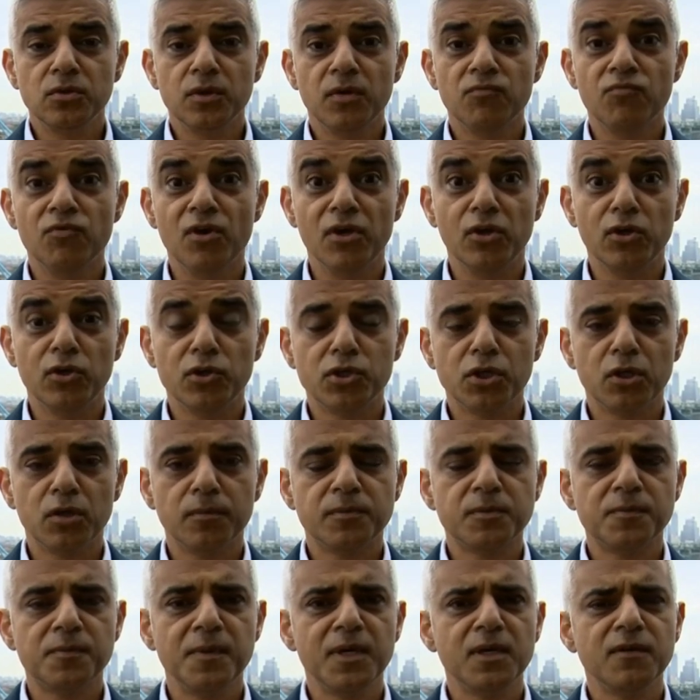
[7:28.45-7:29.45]
do a really good
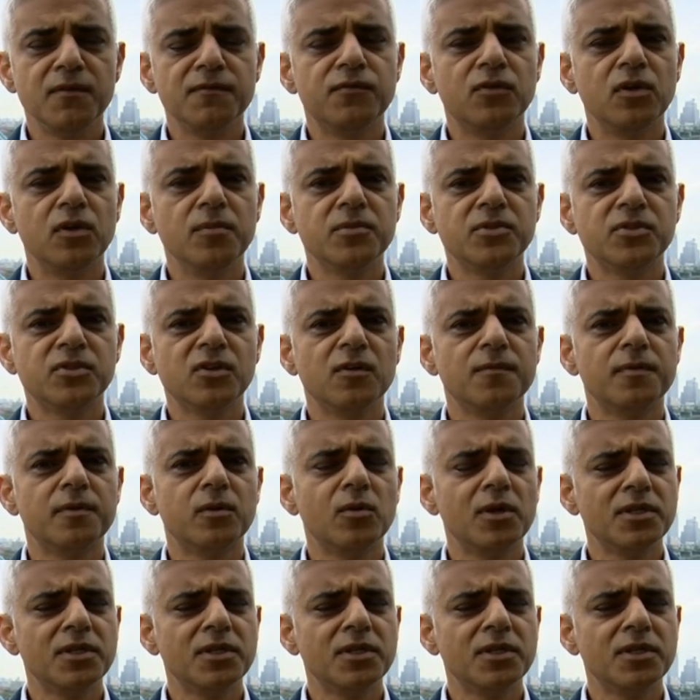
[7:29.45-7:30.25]
job speaking for himself.